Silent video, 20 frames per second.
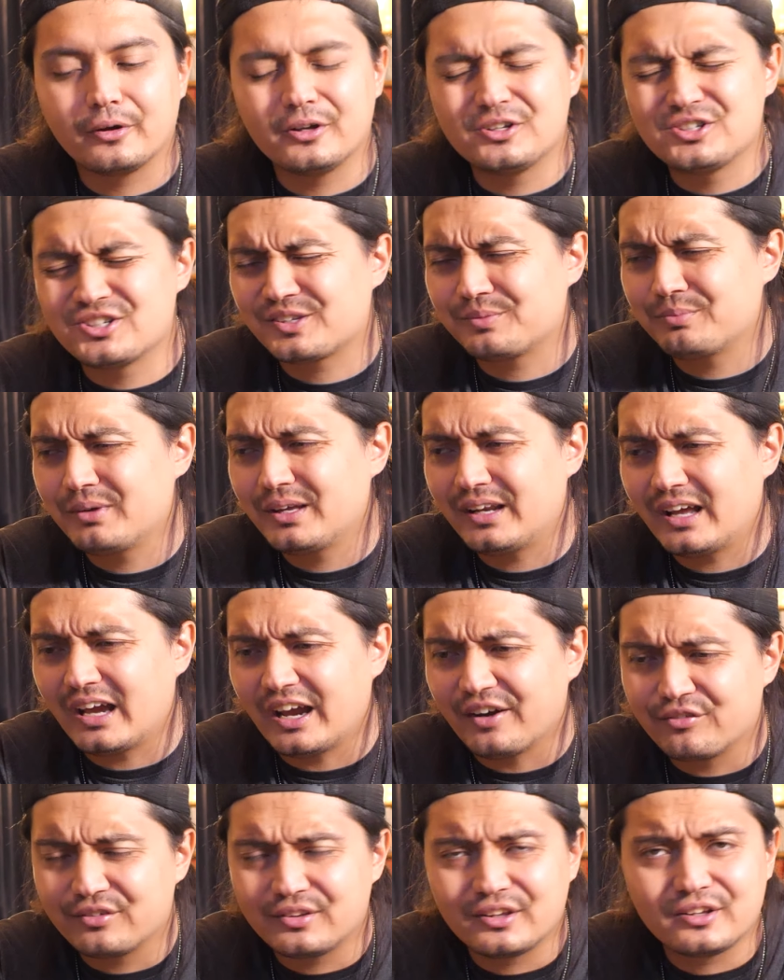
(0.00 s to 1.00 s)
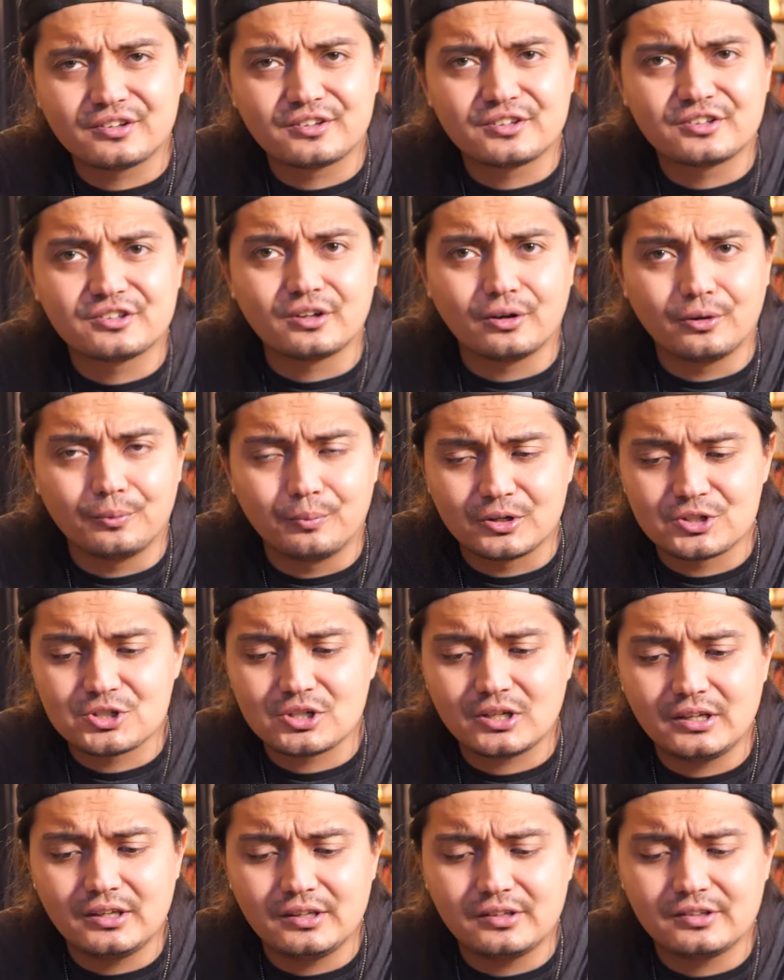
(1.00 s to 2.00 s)
It just made everything so much
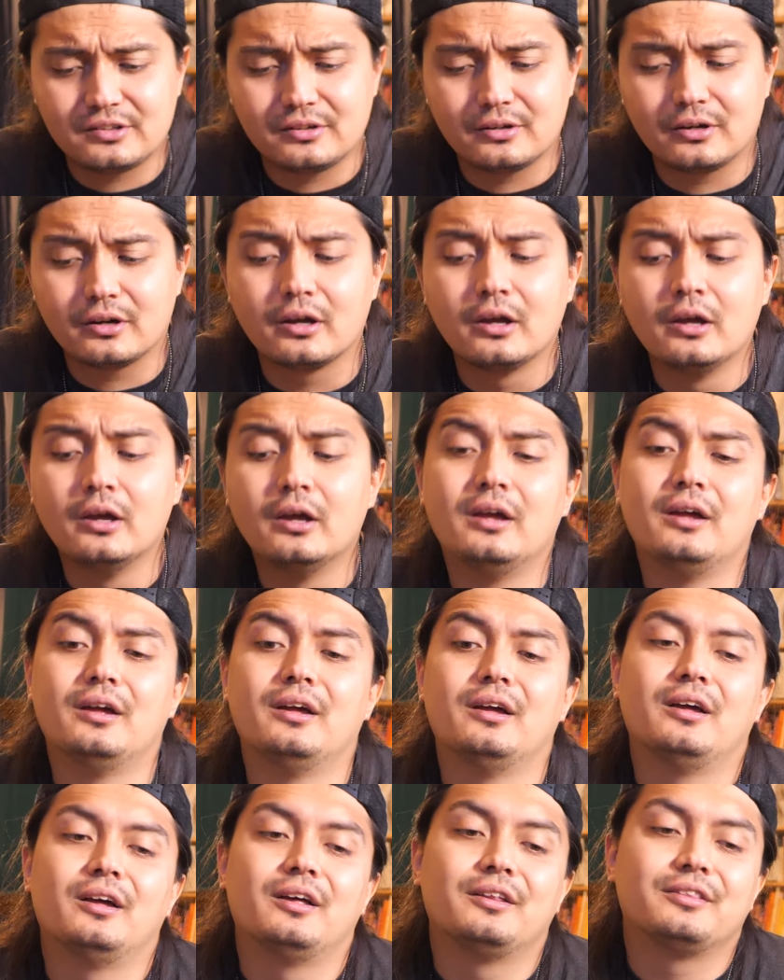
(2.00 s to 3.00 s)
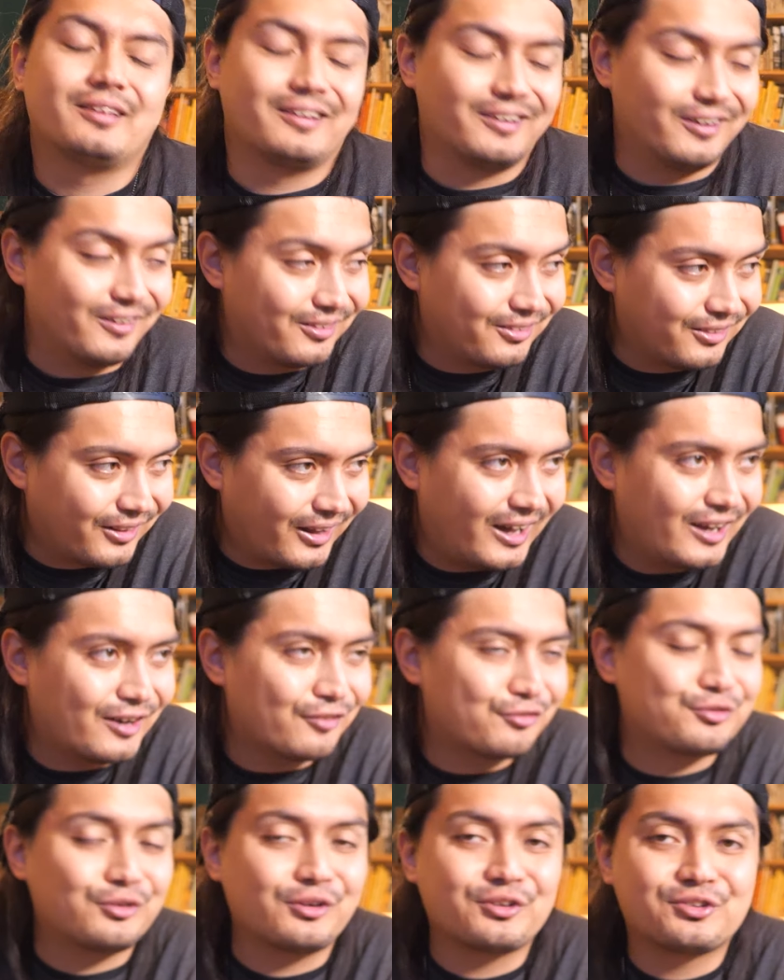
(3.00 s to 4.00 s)
easier than a lot
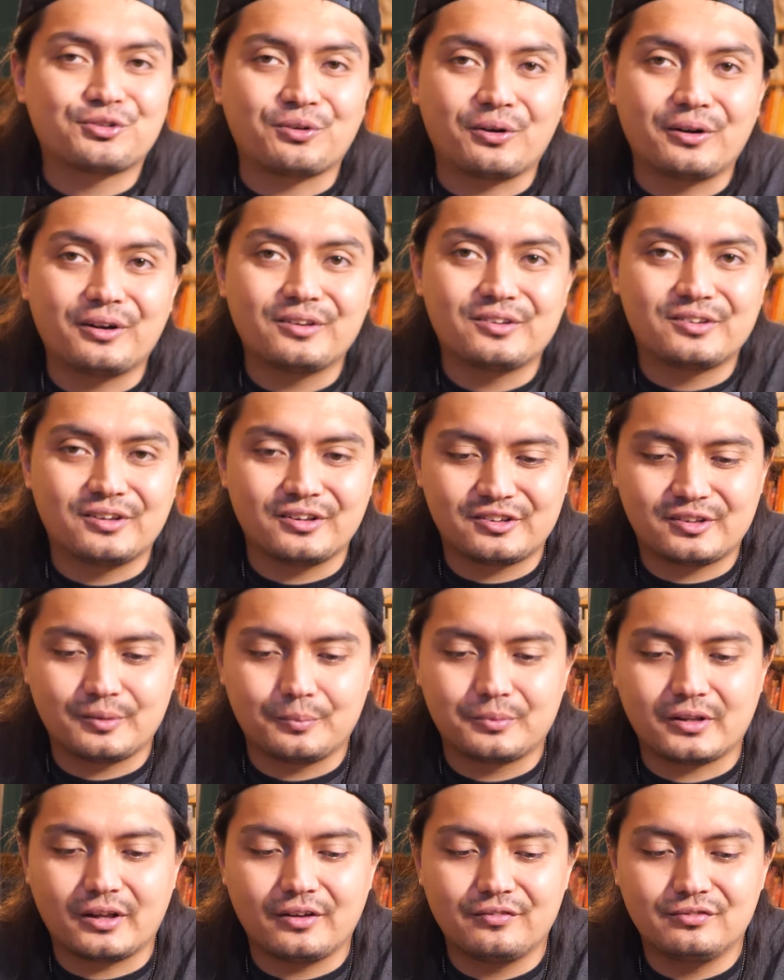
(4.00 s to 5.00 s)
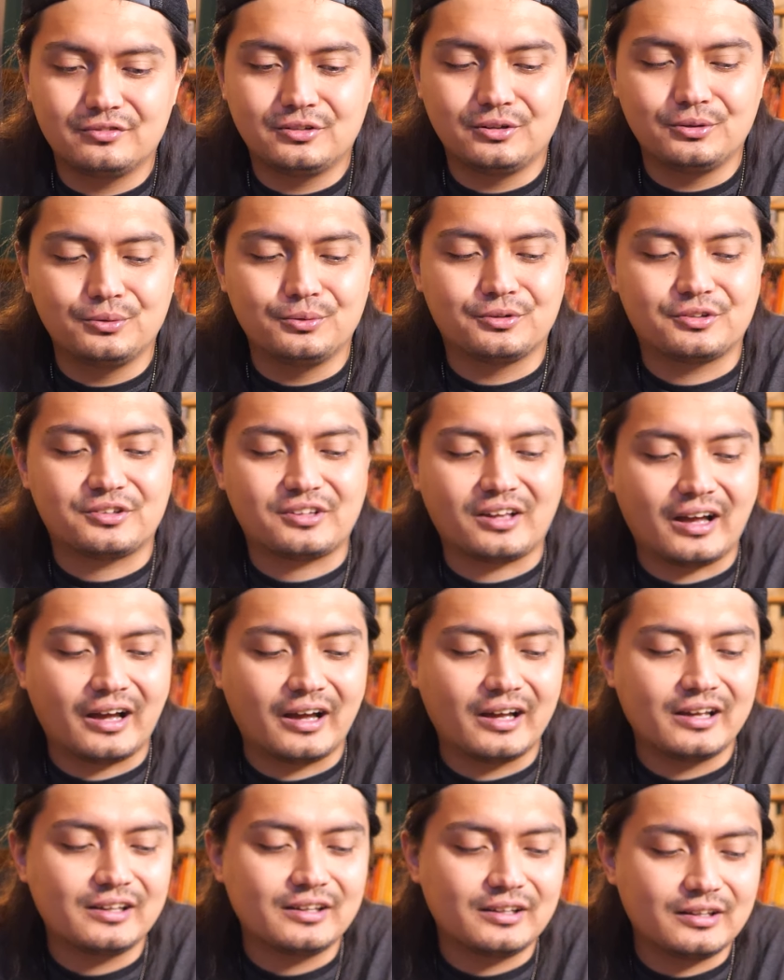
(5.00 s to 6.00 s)
of frustrating systems I've used,
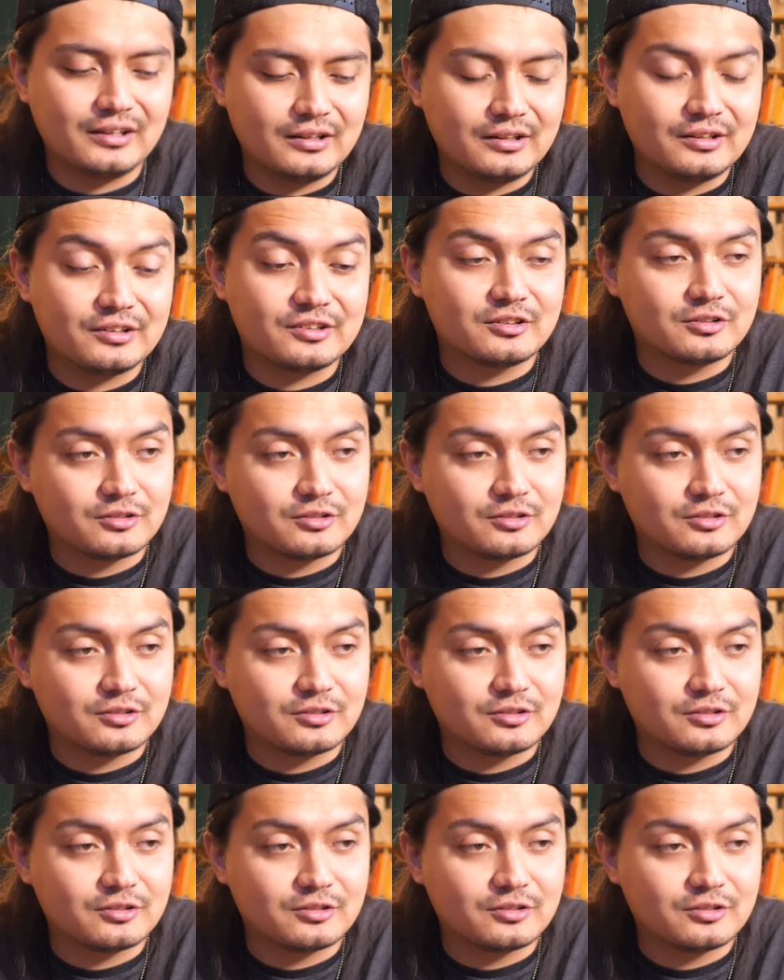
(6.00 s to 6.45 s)
i.e.